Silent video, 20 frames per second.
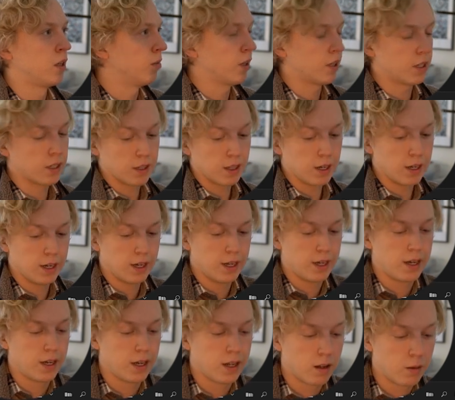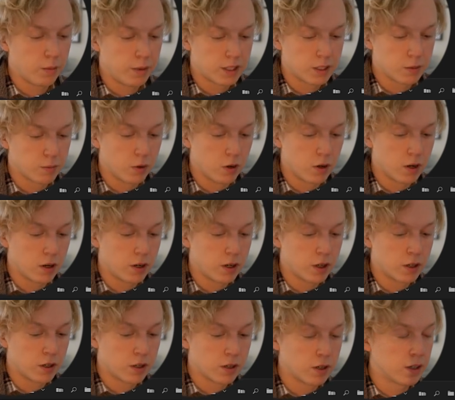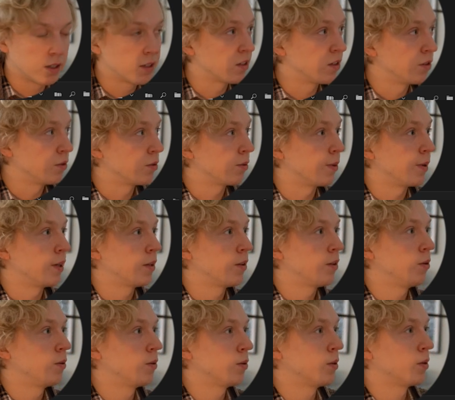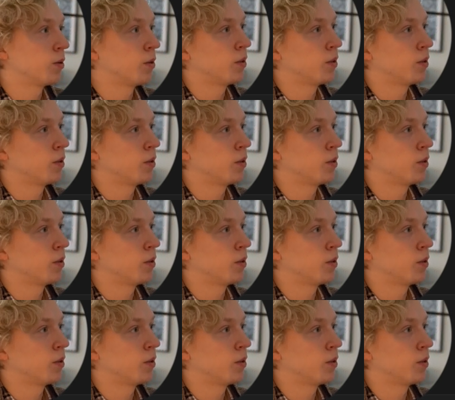Make it a little bit smaller. Let's do 22.